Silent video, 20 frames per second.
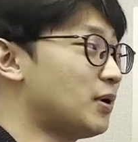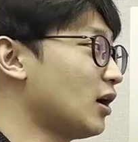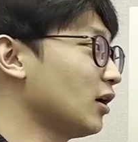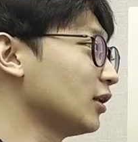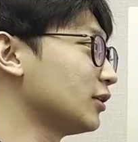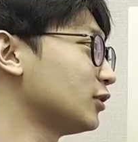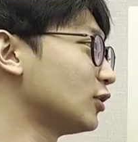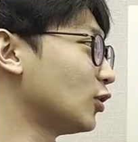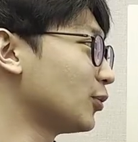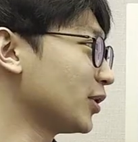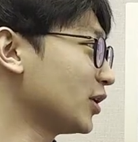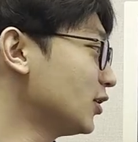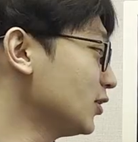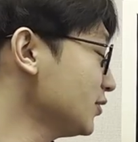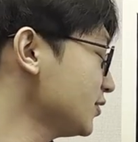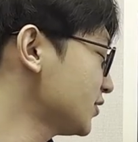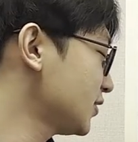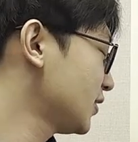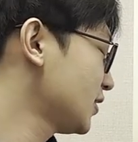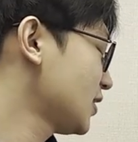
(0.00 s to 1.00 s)

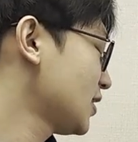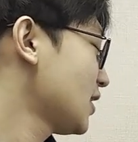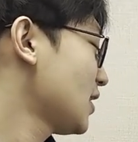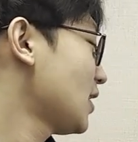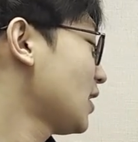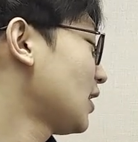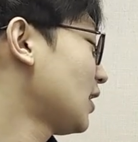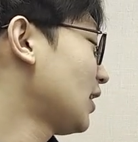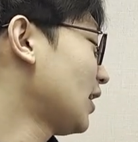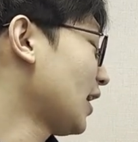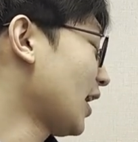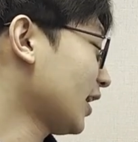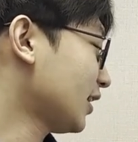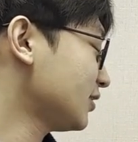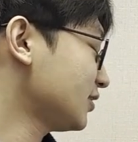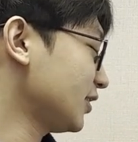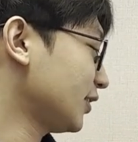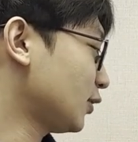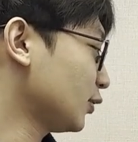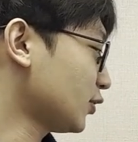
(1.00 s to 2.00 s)
polynomials. X
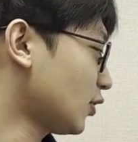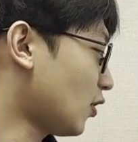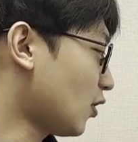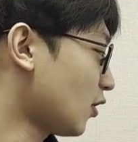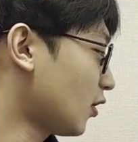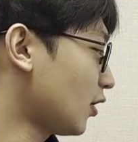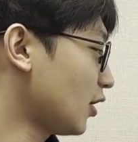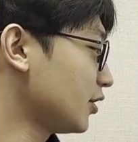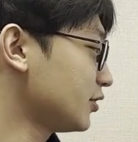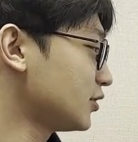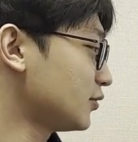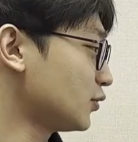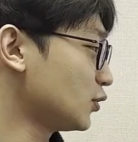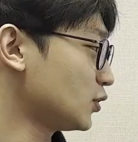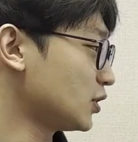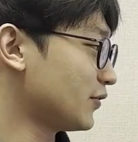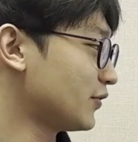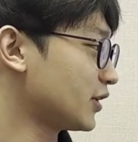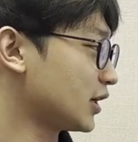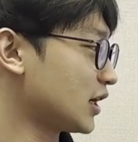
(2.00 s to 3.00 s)
equals r is a root
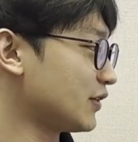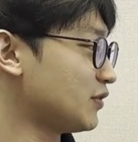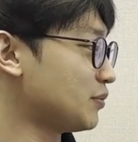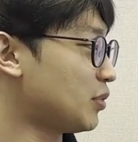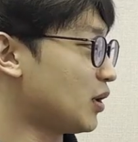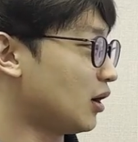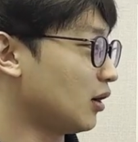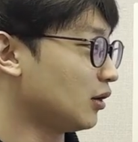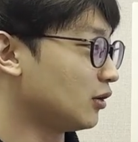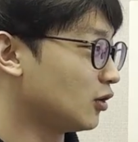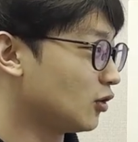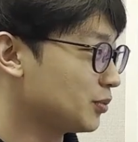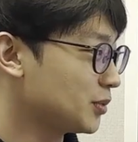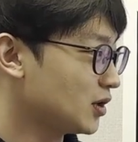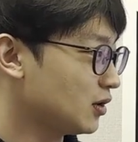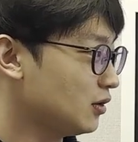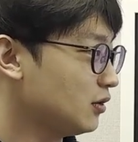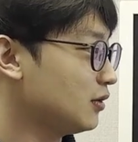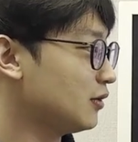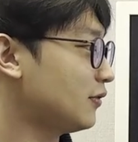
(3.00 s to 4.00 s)
of the given
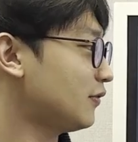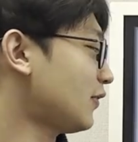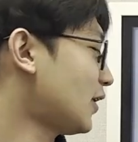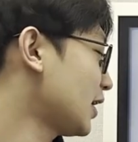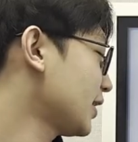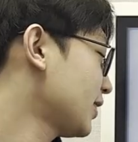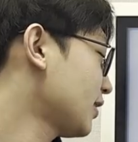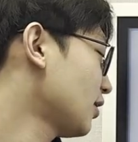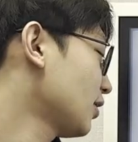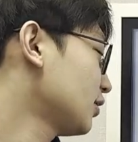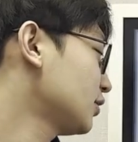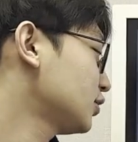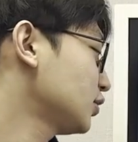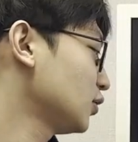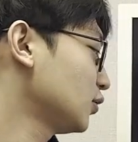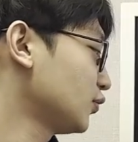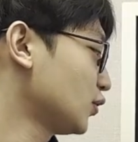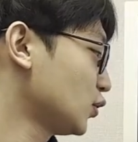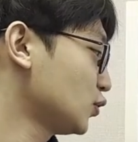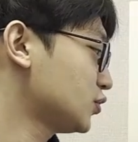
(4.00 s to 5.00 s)
polynomial. Find the other two
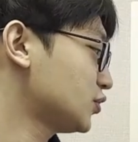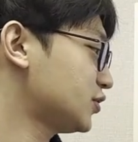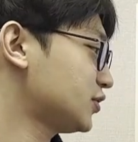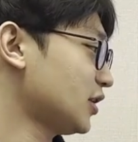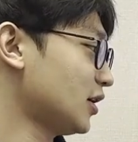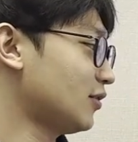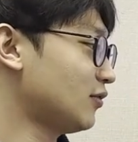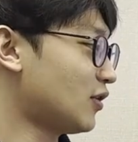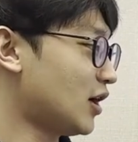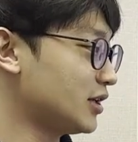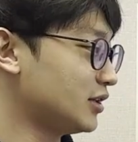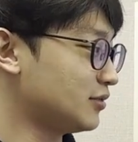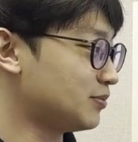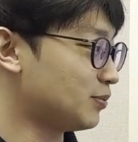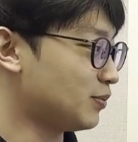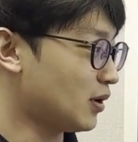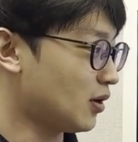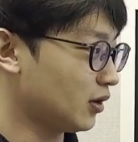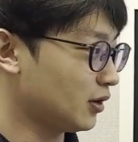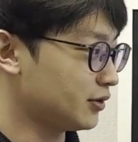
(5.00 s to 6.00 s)
roots and write the
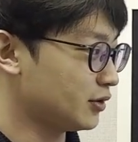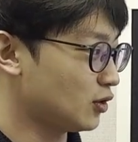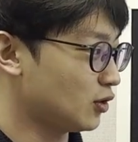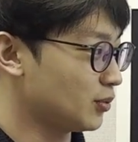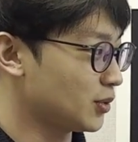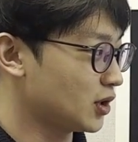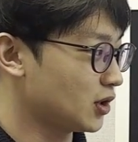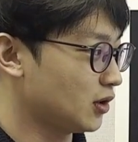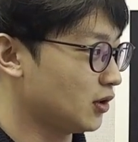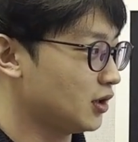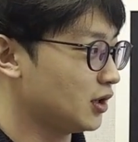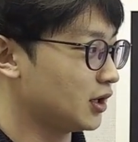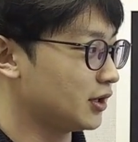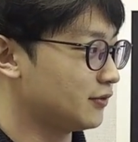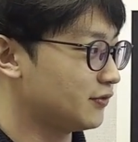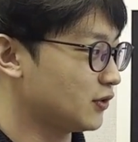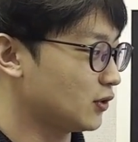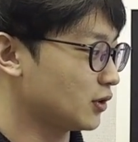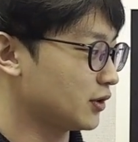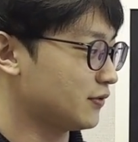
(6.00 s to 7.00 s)
polynomial in
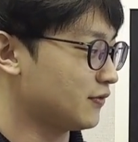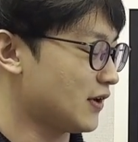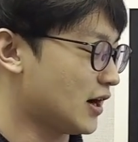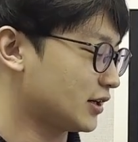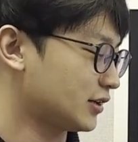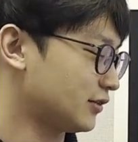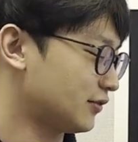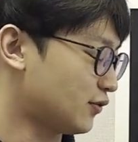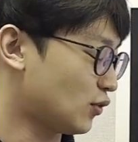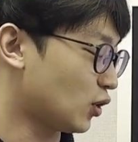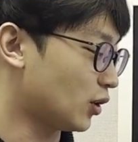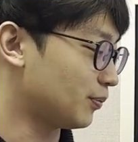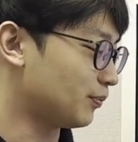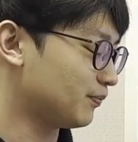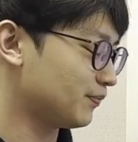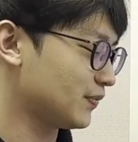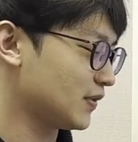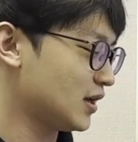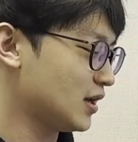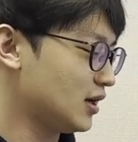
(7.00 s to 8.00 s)
fully factored form.
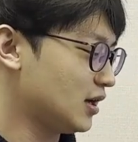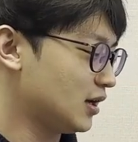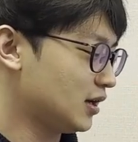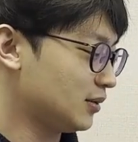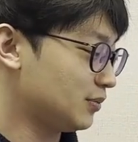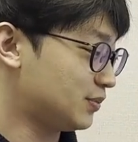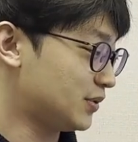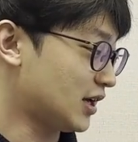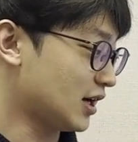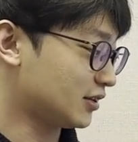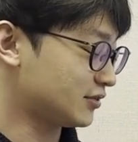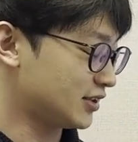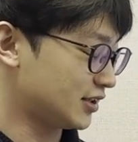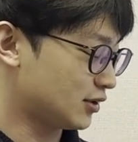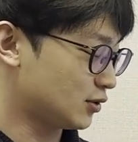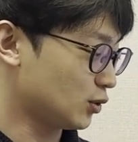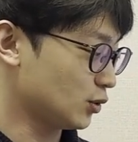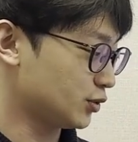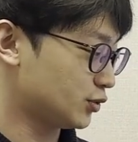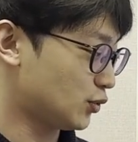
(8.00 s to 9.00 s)
Px
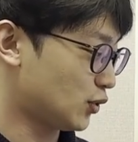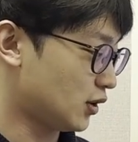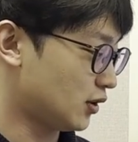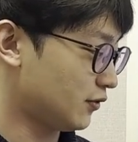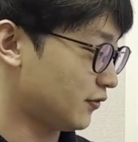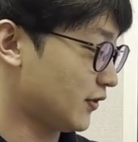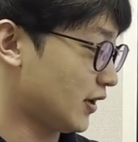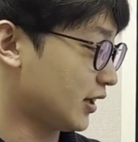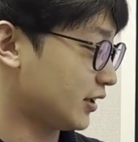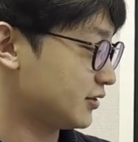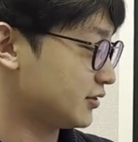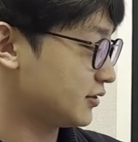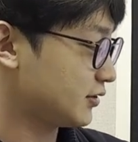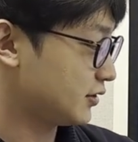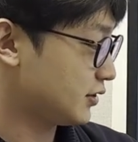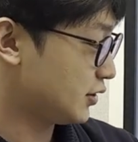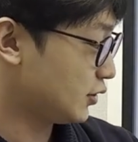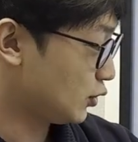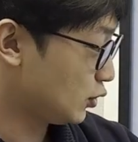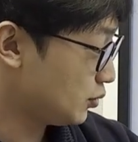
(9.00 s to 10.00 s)
equals 12x
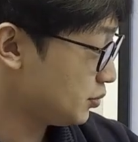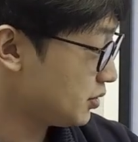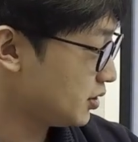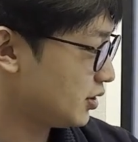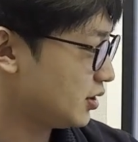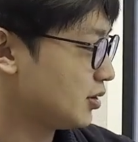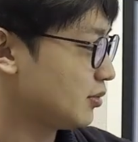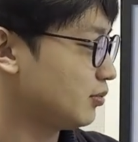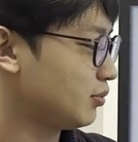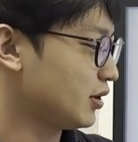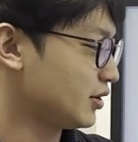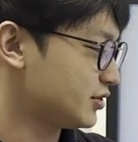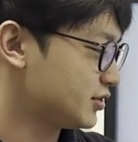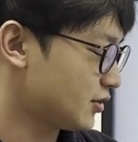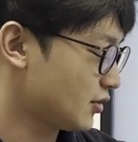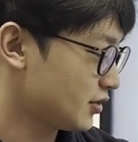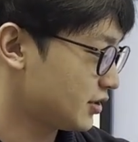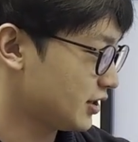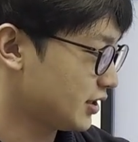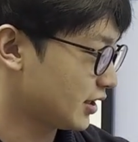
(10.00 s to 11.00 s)
cubed plus
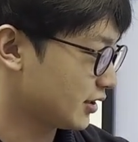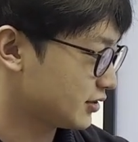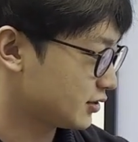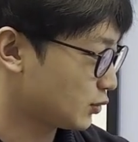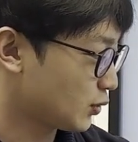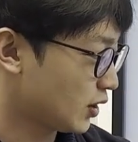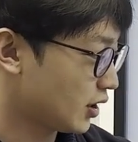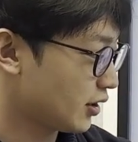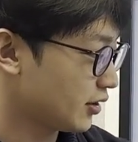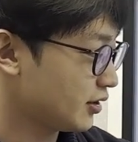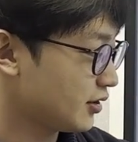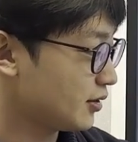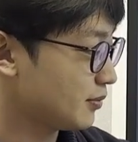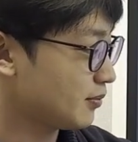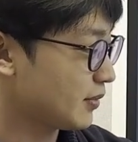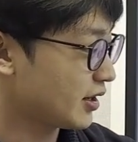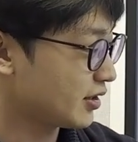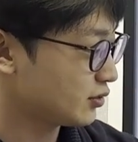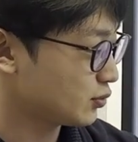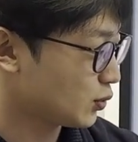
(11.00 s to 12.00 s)
13x squared
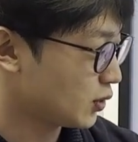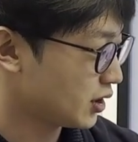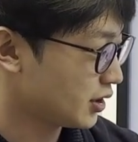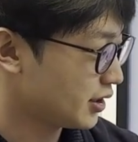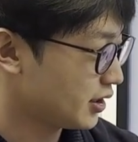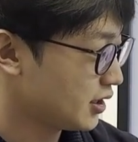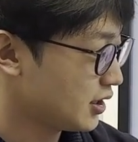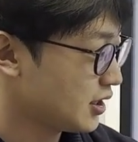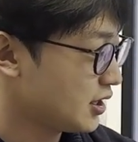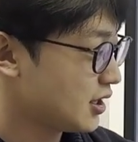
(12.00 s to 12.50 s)
minus 1,